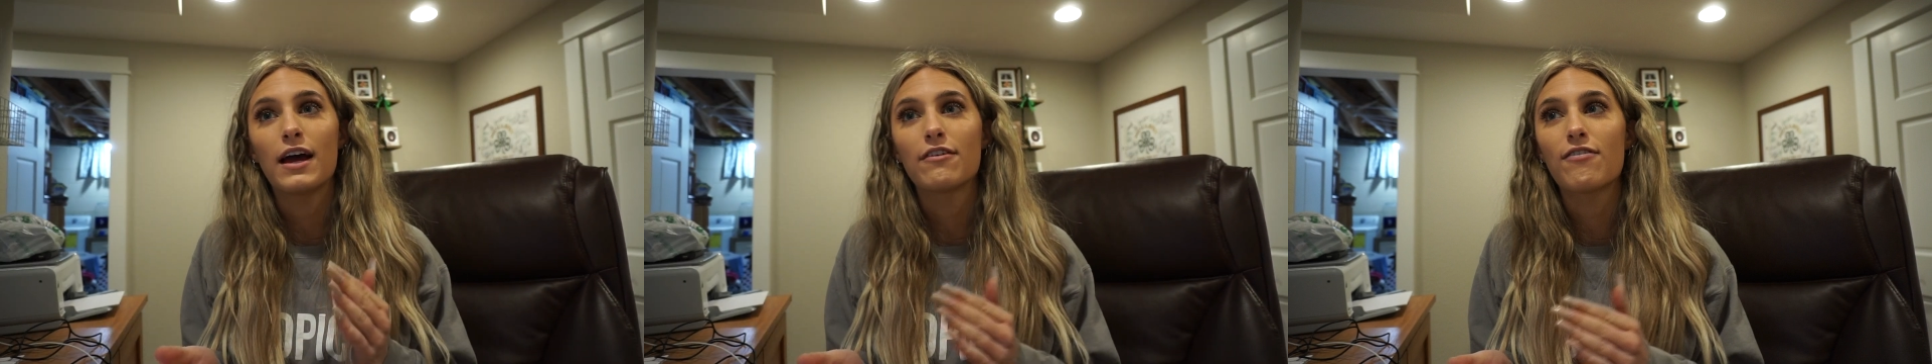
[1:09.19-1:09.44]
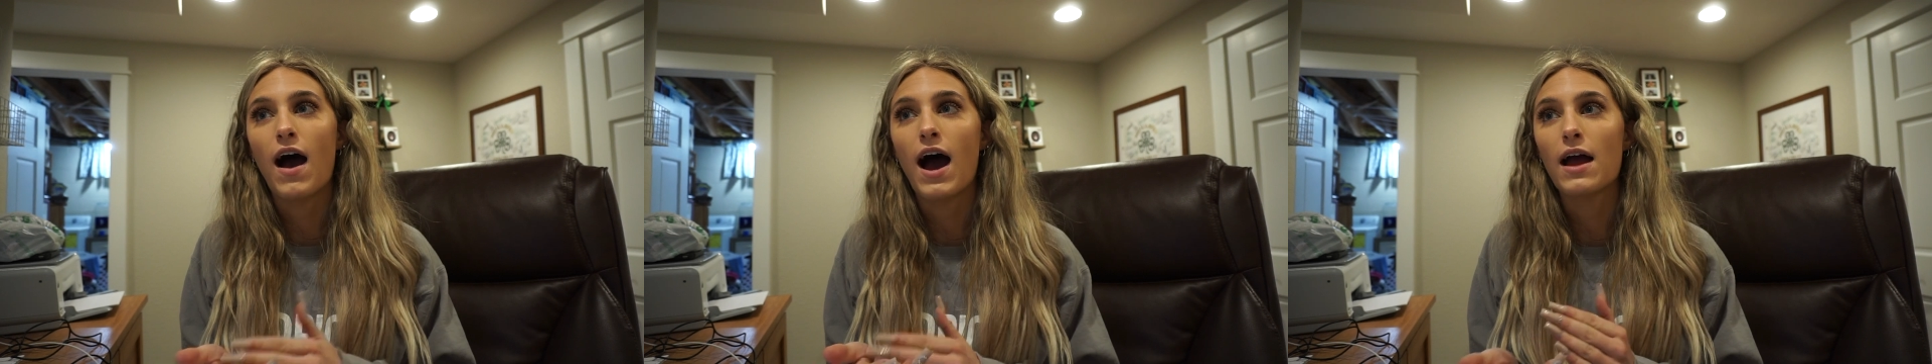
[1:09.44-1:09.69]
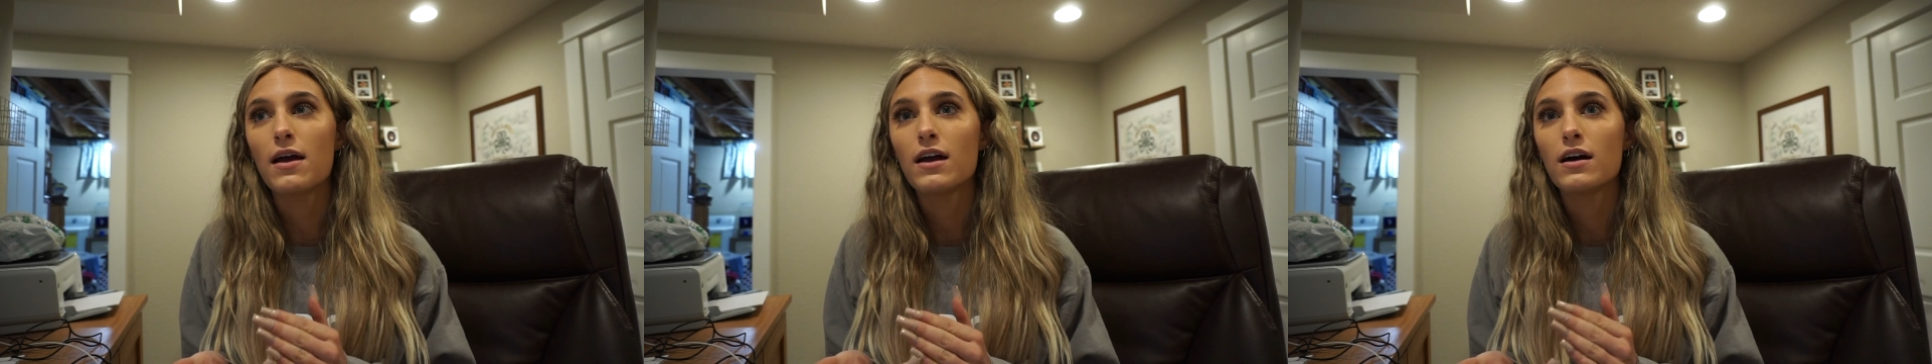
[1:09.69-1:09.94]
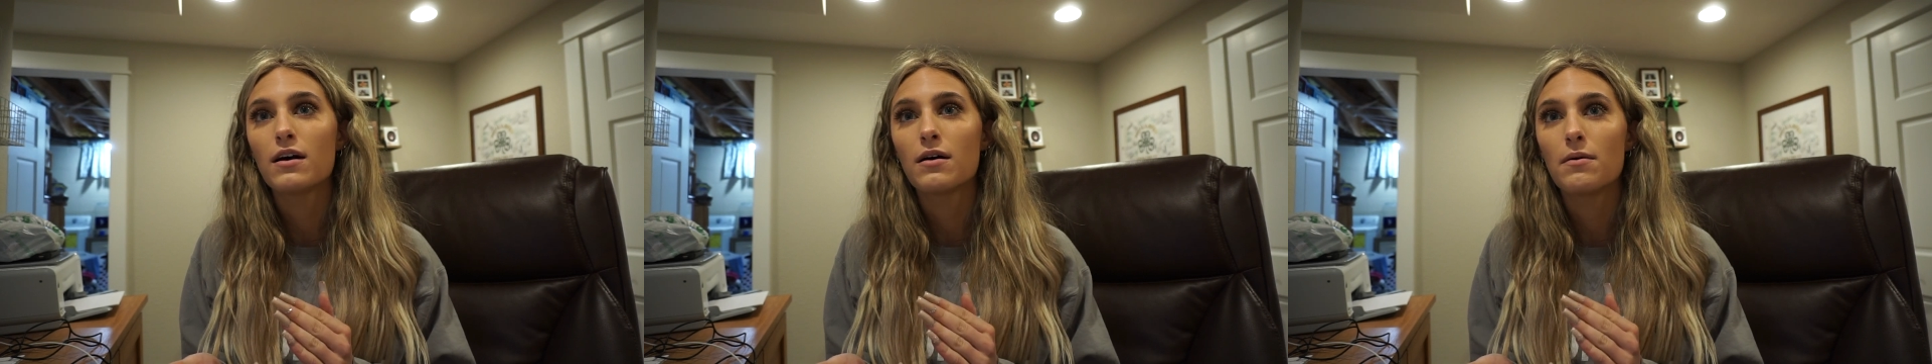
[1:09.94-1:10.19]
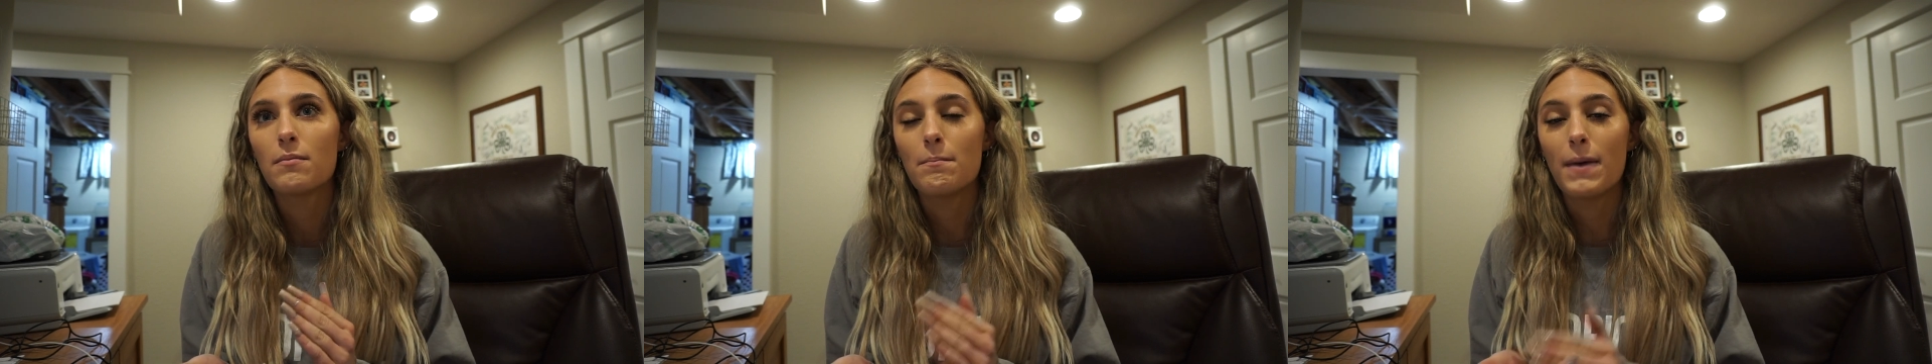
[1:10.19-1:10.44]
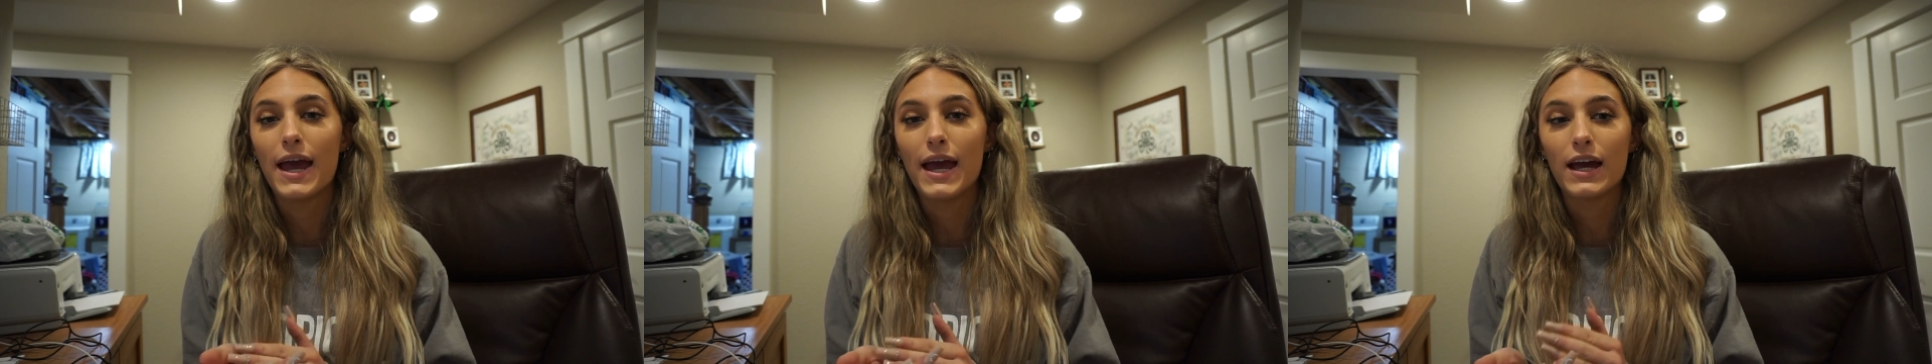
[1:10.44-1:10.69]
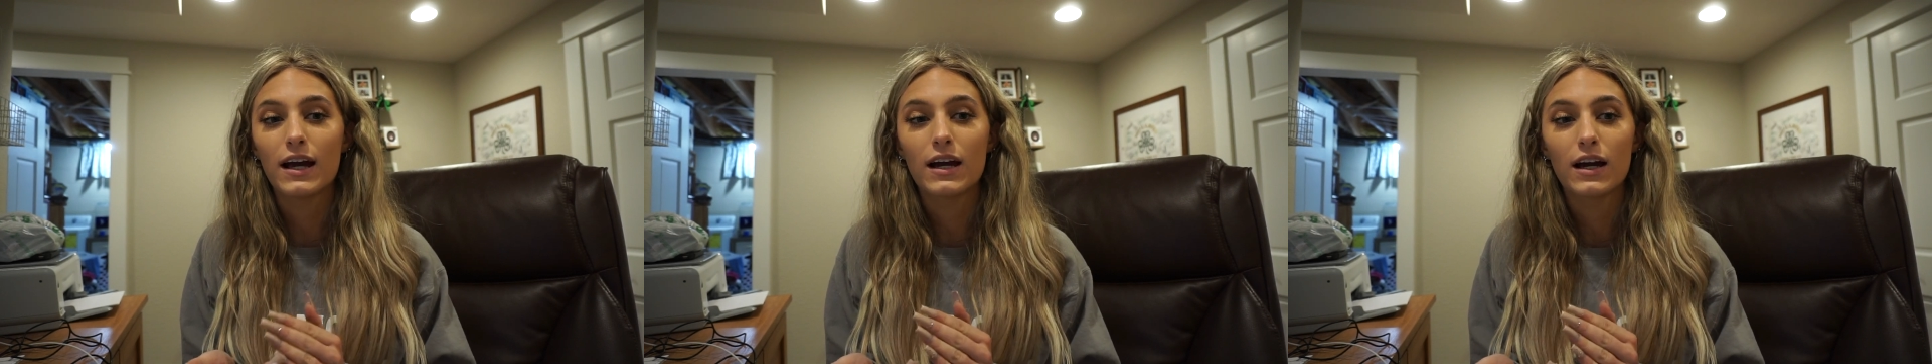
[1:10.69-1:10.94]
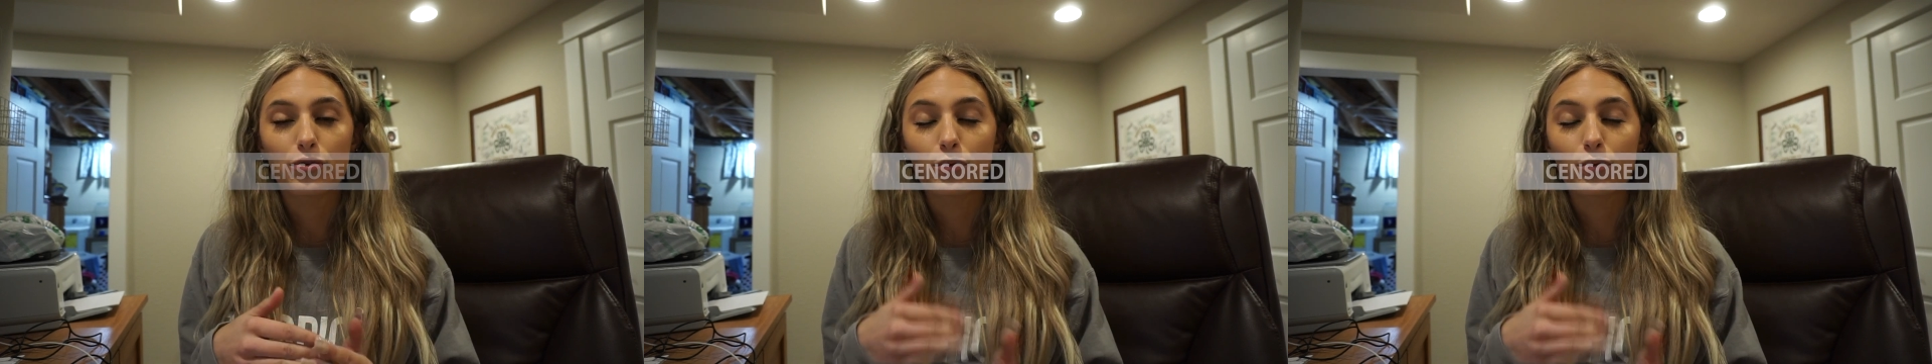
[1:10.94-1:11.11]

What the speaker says: If I make,